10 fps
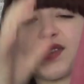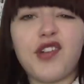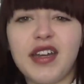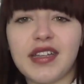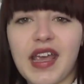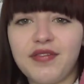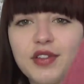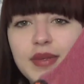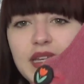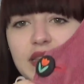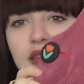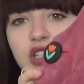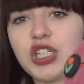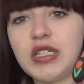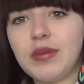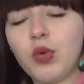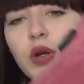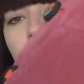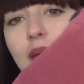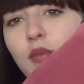friend gave to me that she didn't
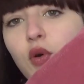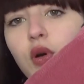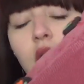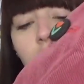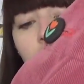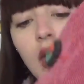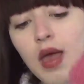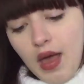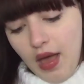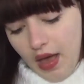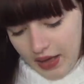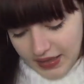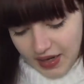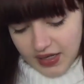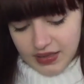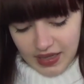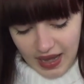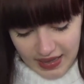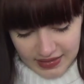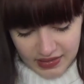want anymore it does, it
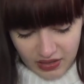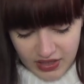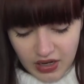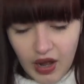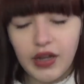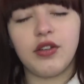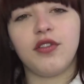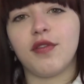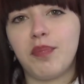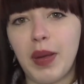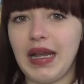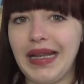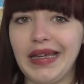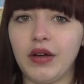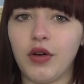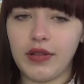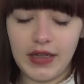has started kind of pilling on the